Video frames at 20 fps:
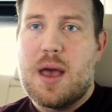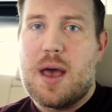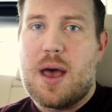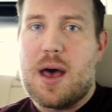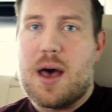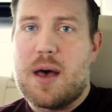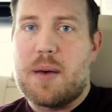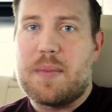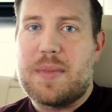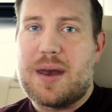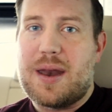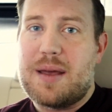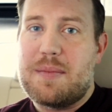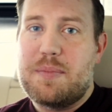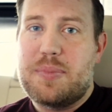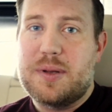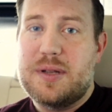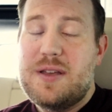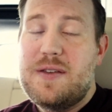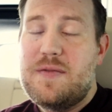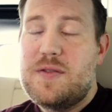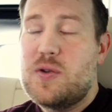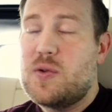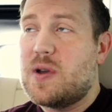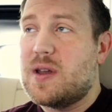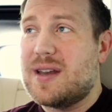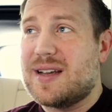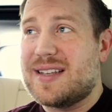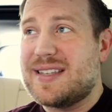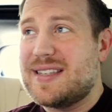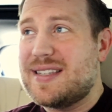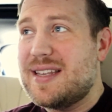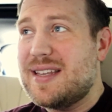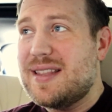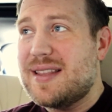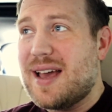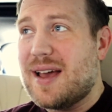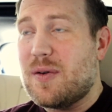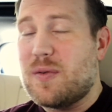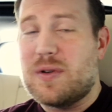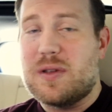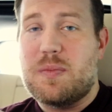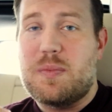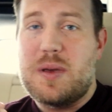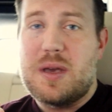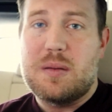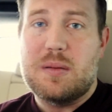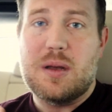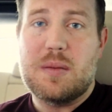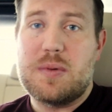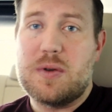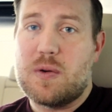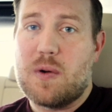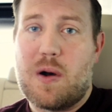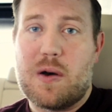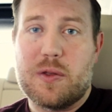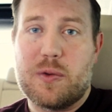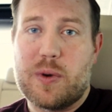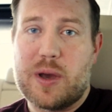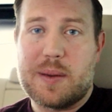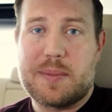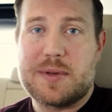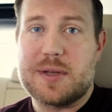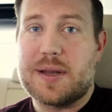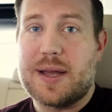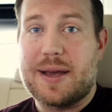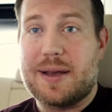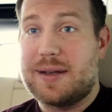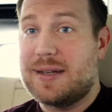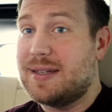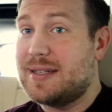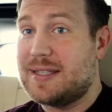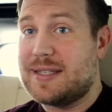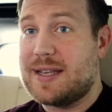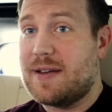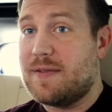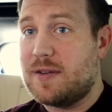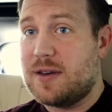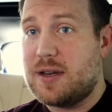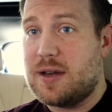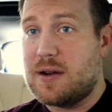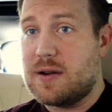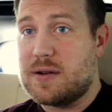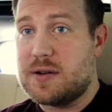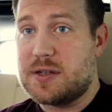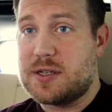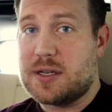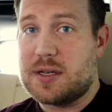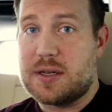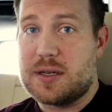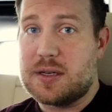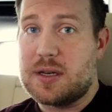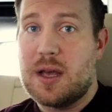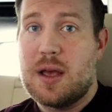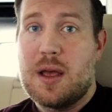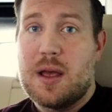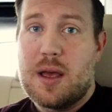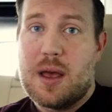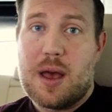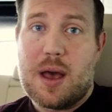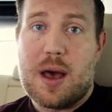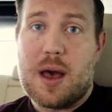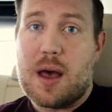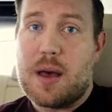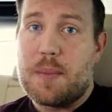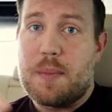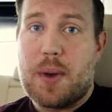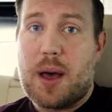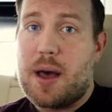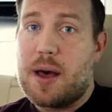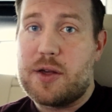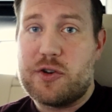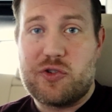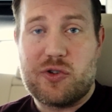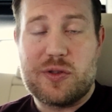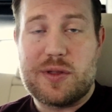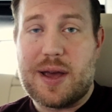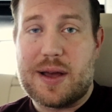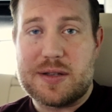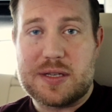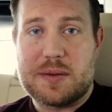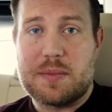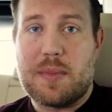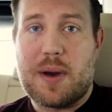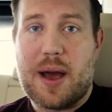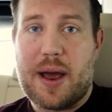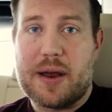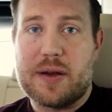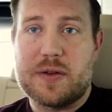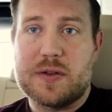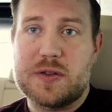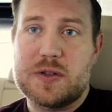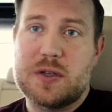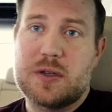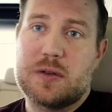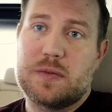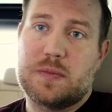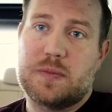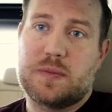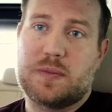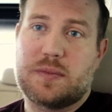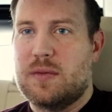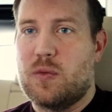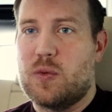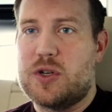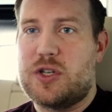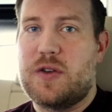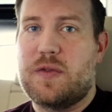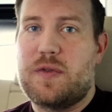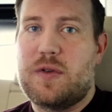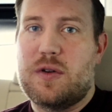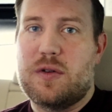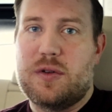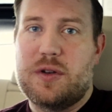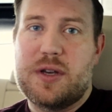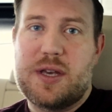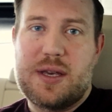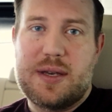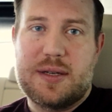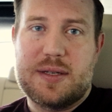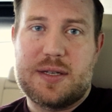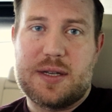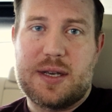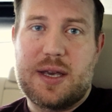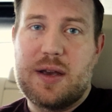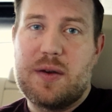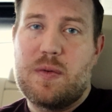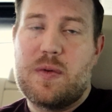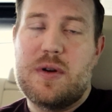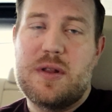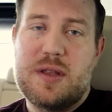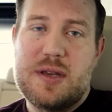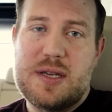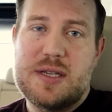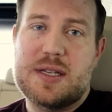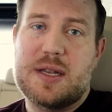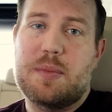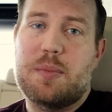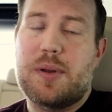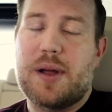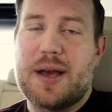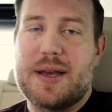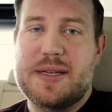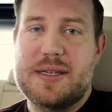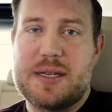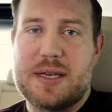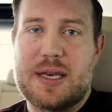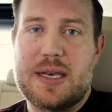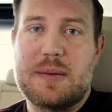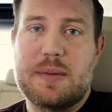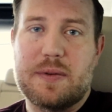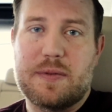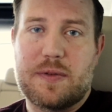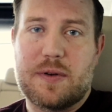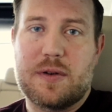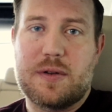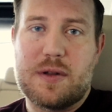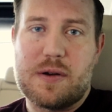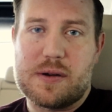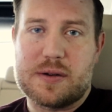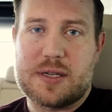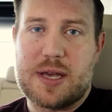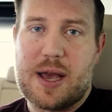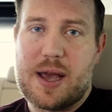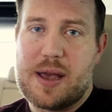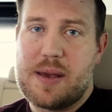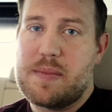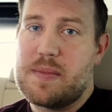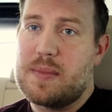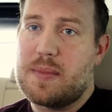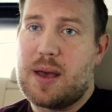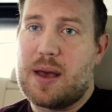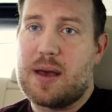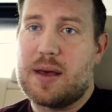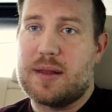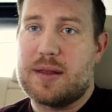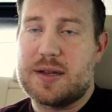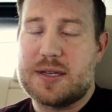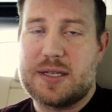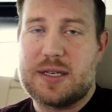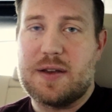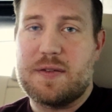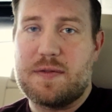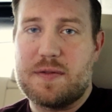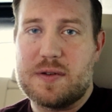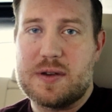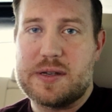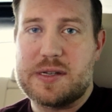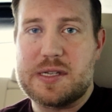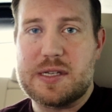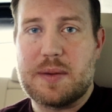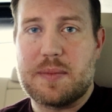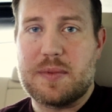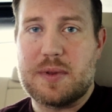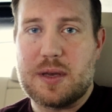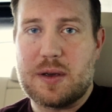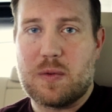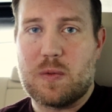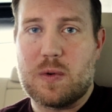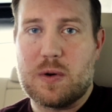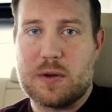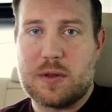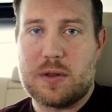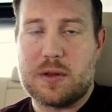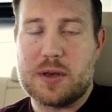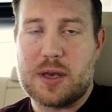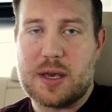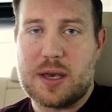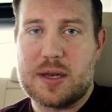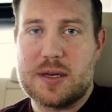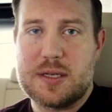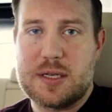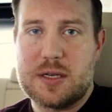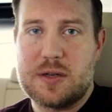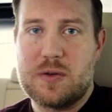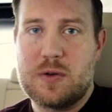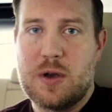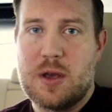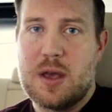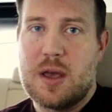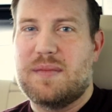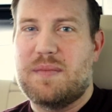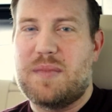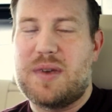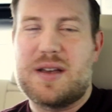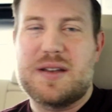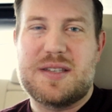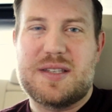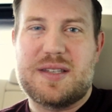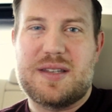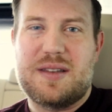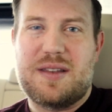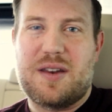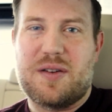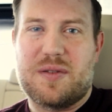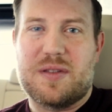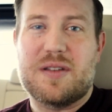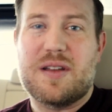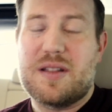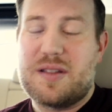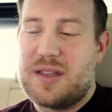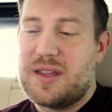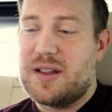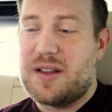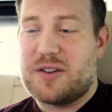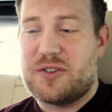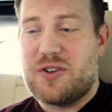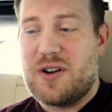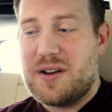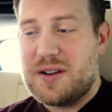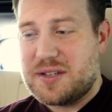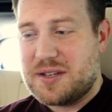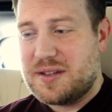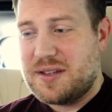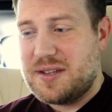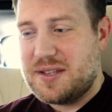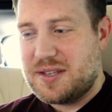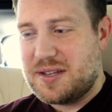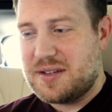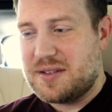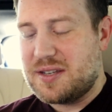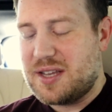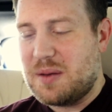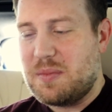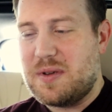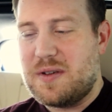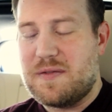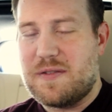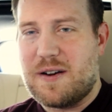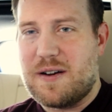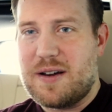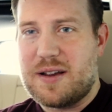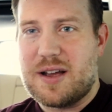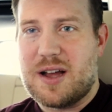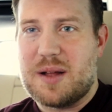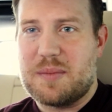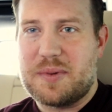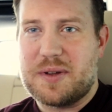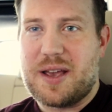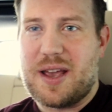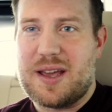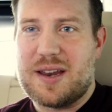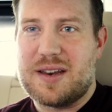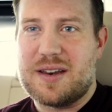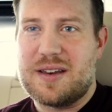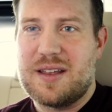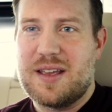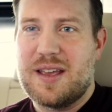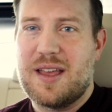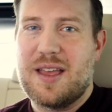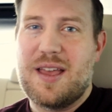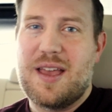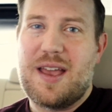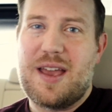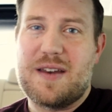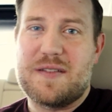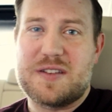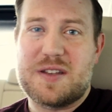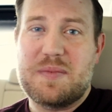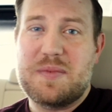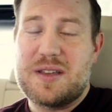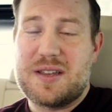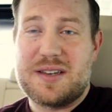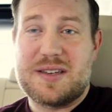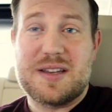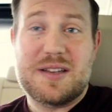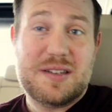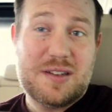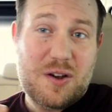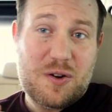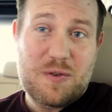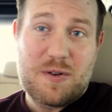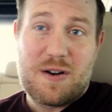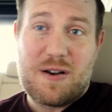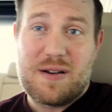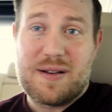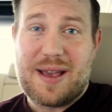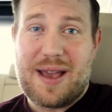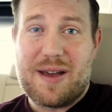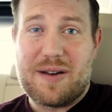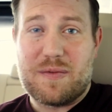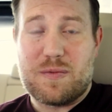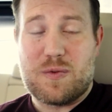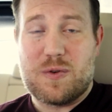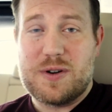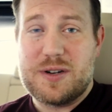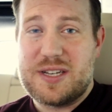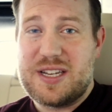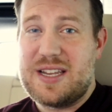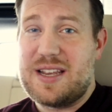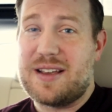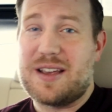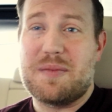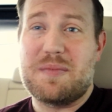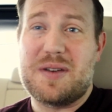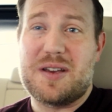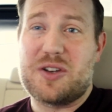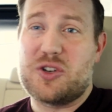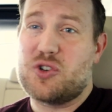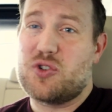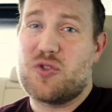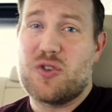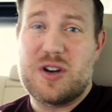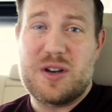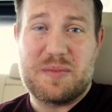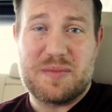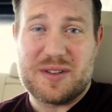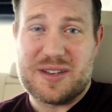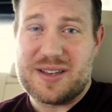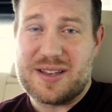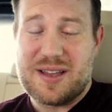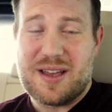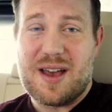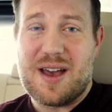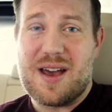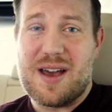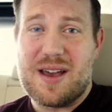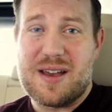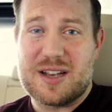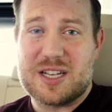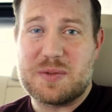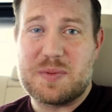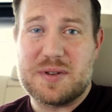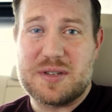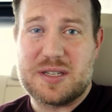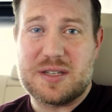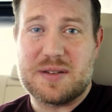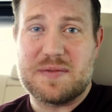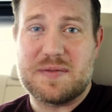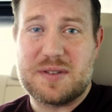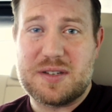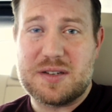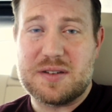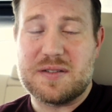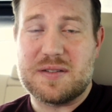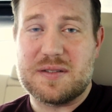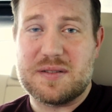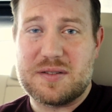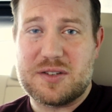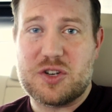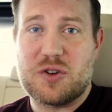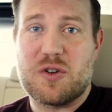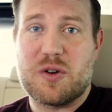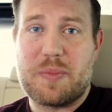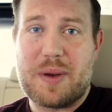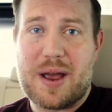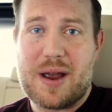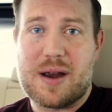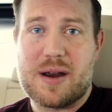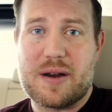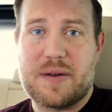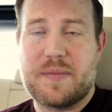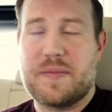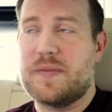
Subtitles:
And I believe you can extend that with BMW all the way up to like 7 years and 100,000 miles. Which, if you're looking to get one of these and plan to keep it for a long time, that's definitely something worth looking into, because the electronics on these things can be very complicated, and if something does go wrong out of warranty, it can be extremely expensive to repair.